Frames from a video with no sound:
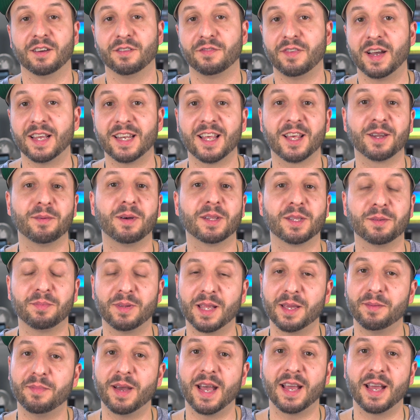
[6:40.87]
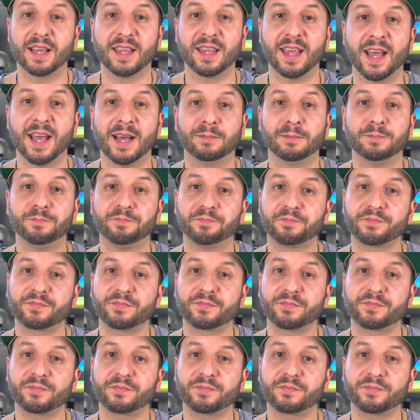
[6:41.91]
find out about the playback app,